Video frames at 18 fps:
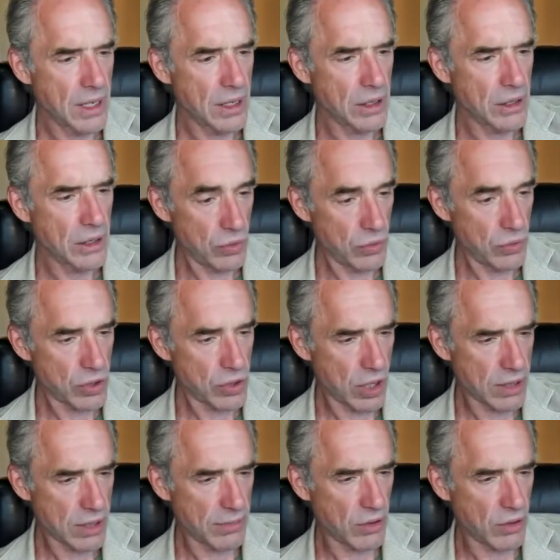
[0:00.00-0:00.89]
You
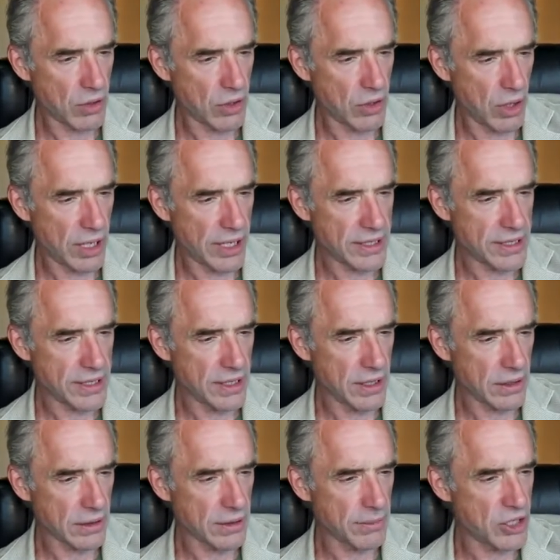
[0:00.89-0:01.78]
talk about God as the
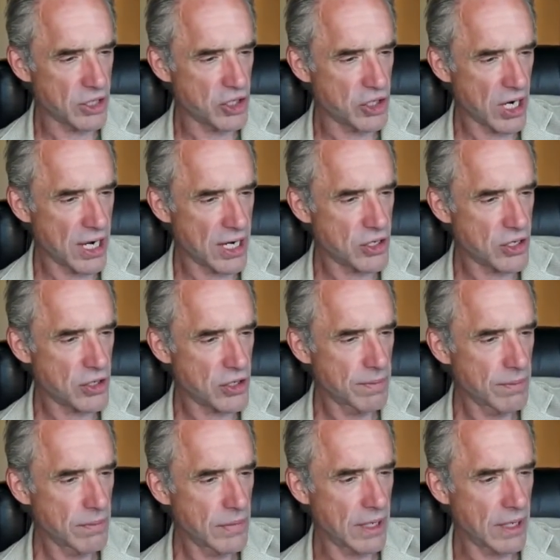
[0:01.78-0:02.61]
ultimate judge